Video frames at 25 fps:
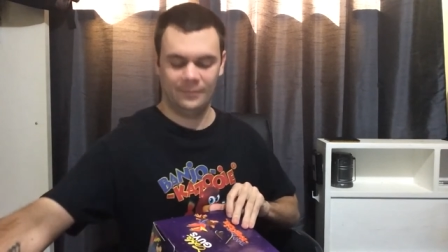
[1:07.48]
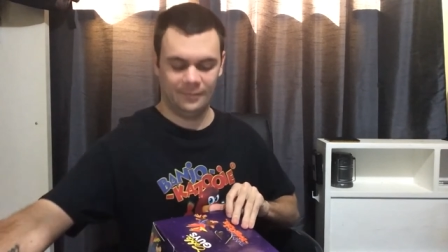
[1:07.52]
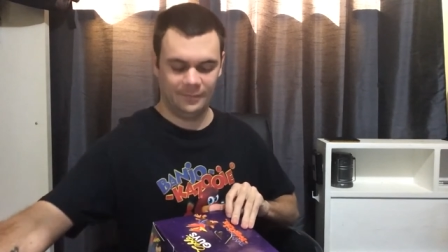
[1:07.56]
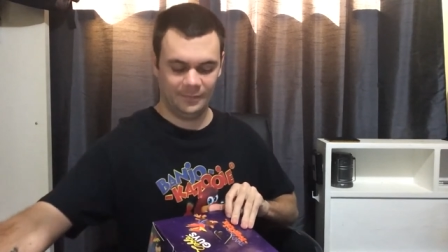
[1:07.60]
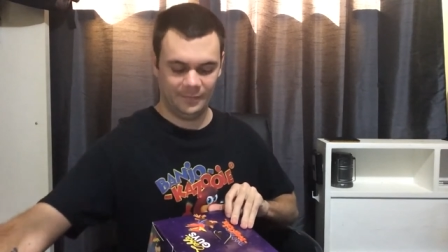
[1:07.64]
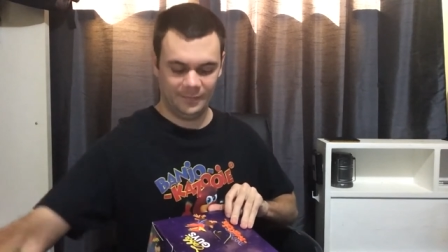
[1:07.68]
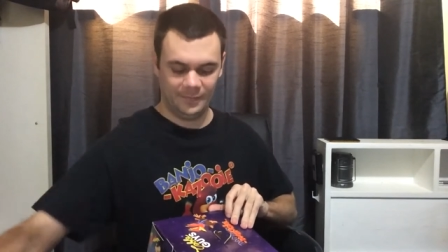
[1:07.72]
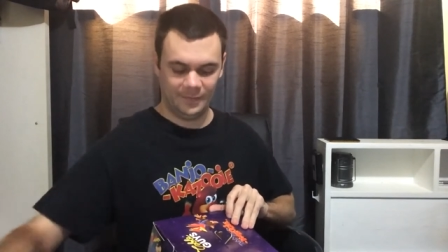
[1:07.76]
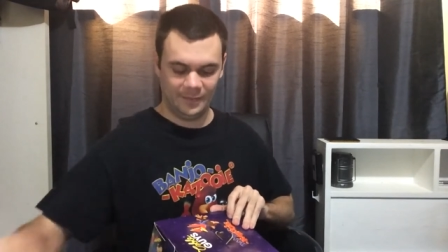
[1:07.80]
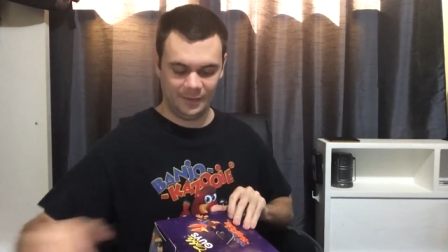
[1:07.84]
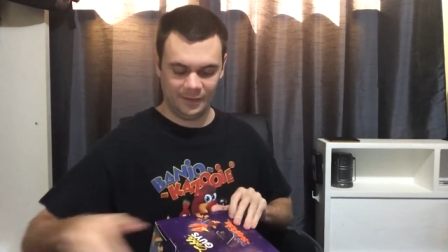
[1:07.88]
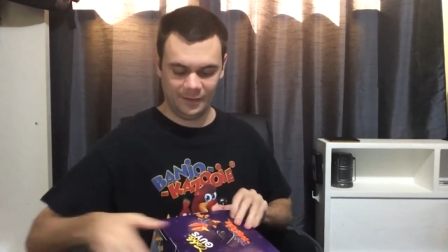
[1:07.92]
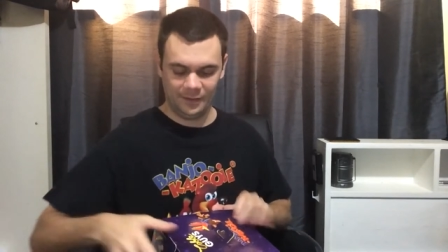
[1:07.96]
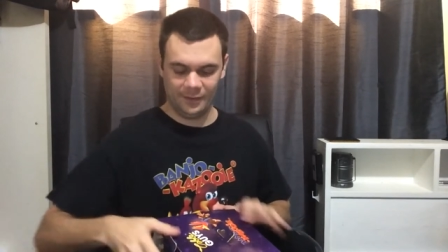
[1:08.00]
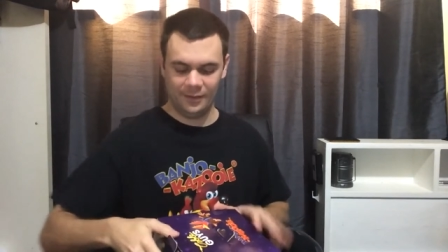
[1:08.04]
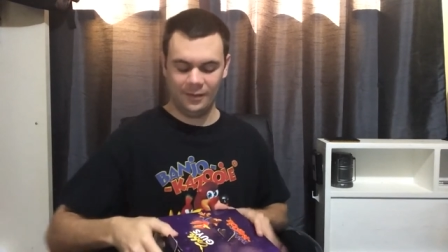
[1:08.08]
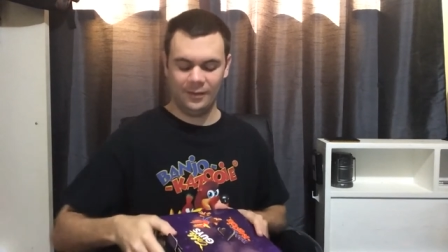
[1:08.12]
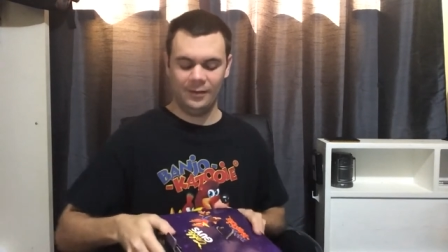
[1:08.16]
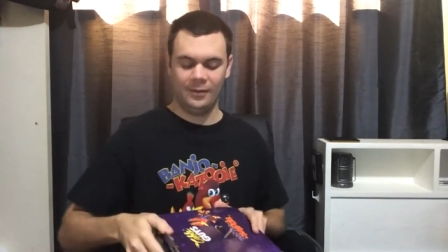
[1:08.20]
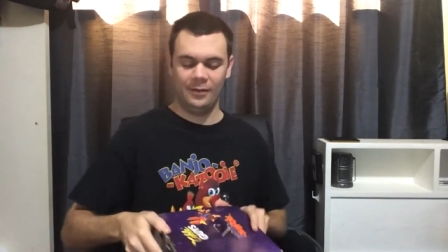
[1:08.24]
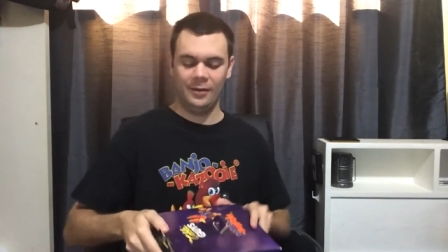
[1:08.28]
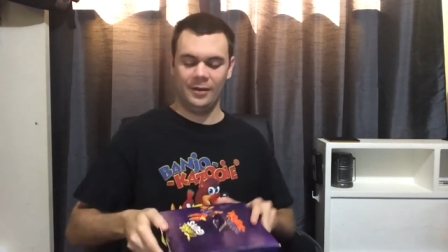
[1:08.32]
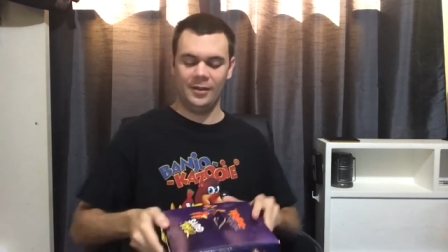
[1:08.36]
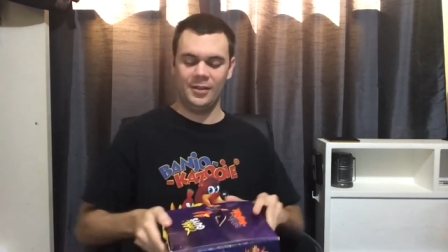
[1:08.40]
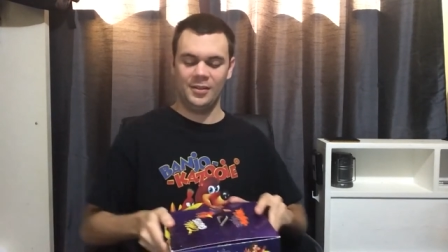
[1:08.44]

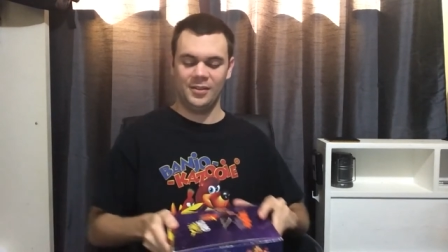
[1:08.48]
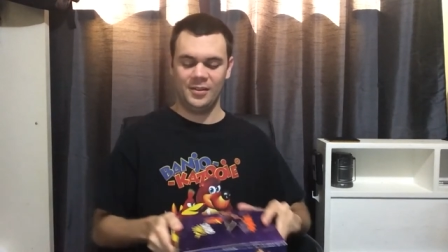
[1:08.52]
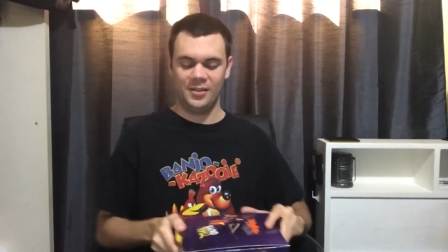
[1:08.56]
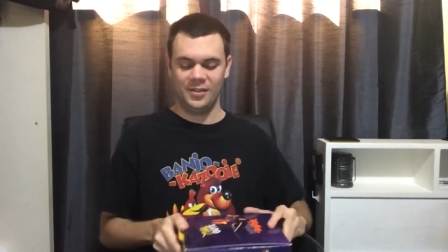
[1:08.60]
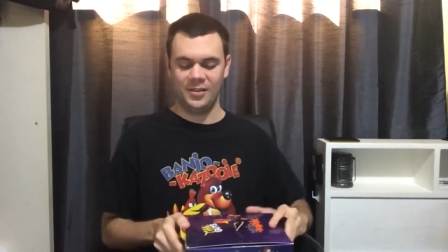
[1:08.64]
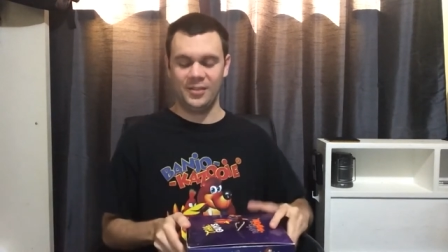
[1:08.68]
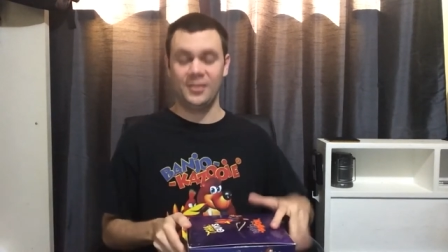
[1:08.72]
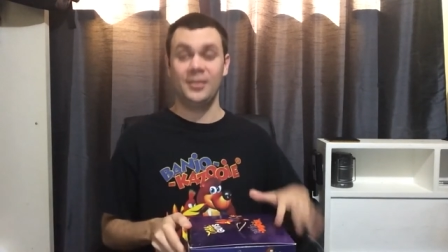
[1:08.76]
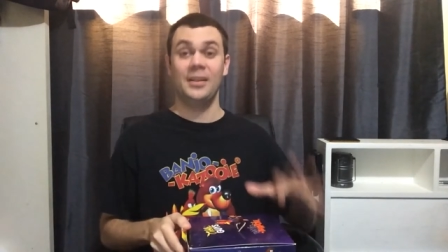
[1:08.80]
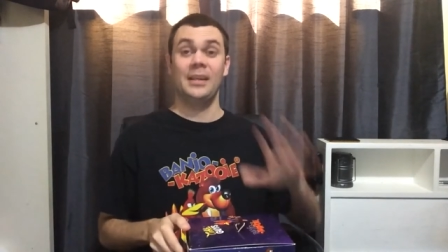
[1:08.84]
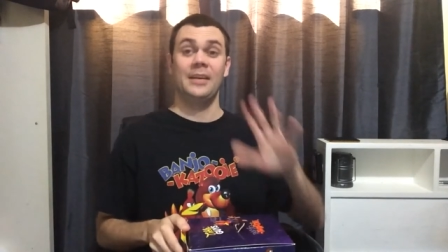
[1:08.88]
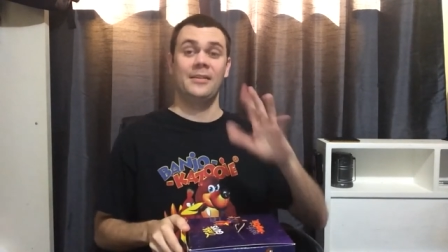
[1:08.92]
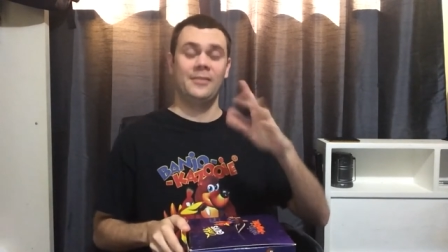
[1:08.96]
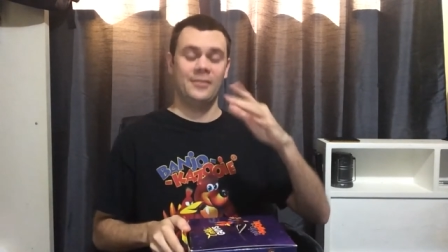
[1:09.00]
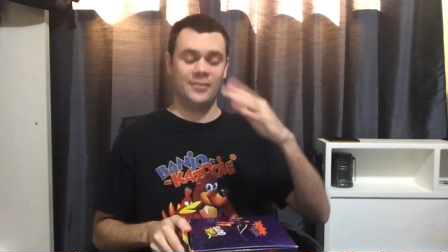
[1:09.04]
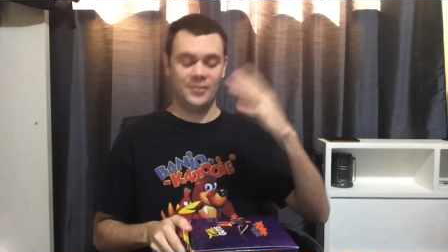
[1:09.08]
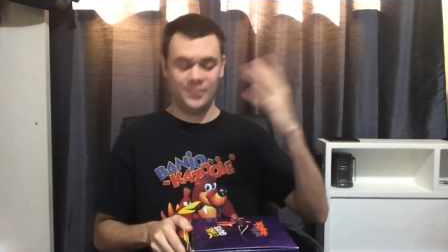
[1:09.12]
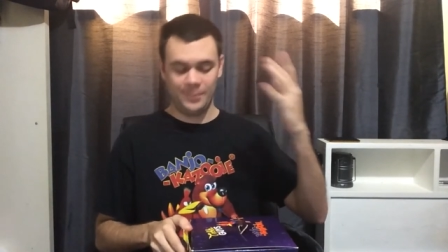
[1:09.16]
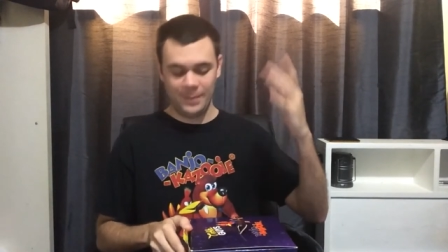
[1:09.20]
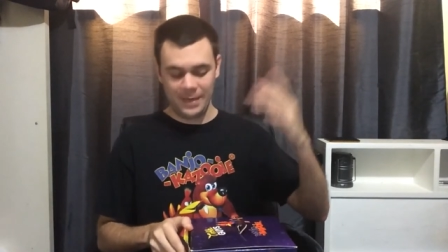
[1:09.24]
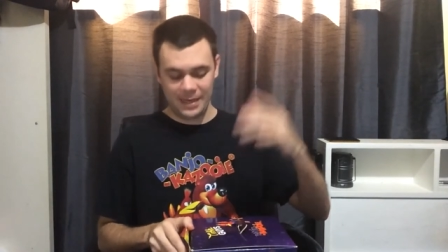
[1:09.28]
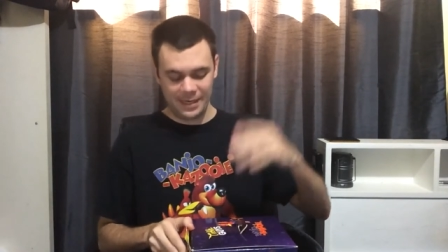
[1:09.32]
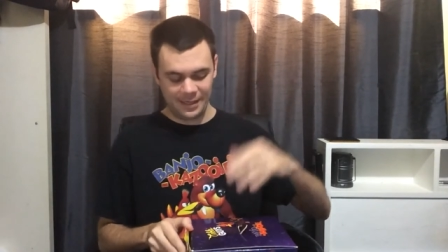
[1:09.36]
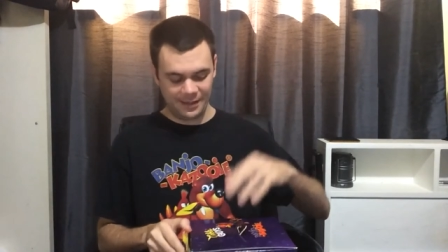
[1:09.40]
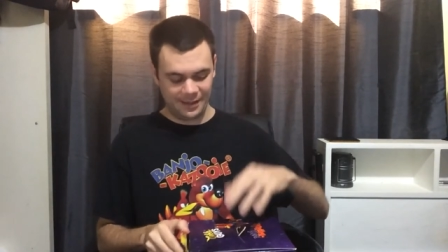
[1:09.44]
Alright, just for the sake of
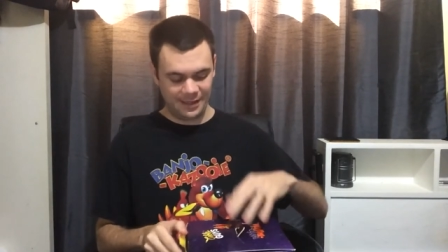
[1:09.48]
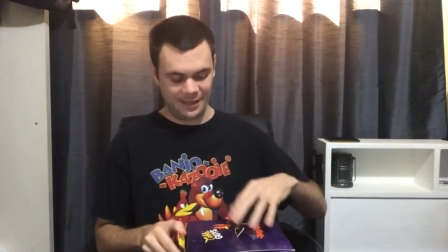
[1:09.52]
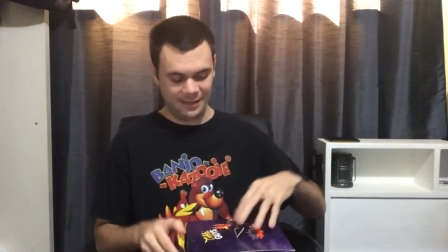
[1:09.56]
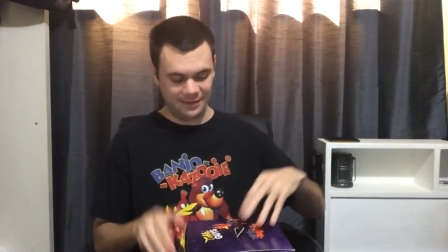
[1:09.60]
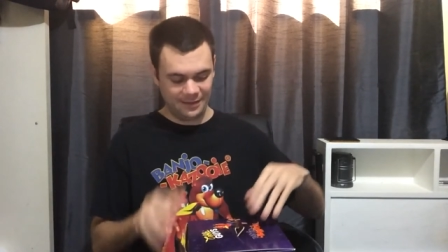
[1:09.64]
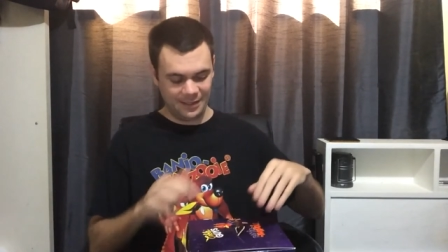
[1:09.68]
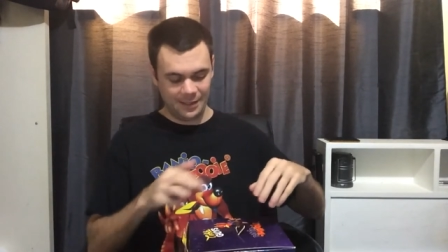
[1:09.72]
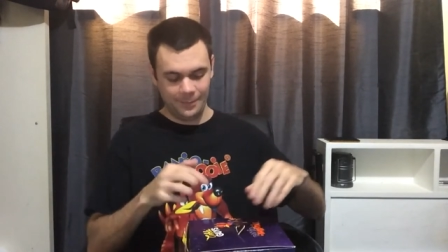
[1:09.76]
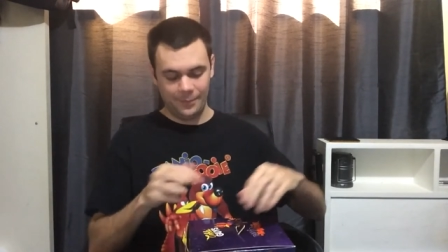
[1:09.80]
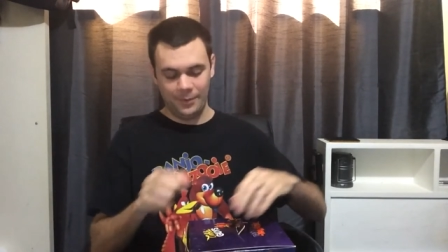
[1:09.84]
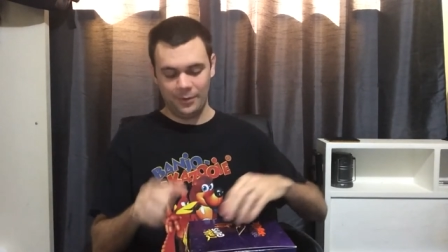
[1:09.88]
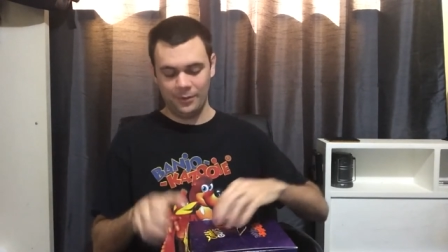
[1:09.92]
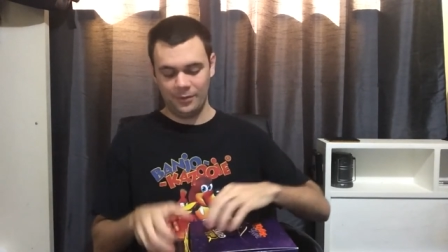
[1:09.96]
speeding things up,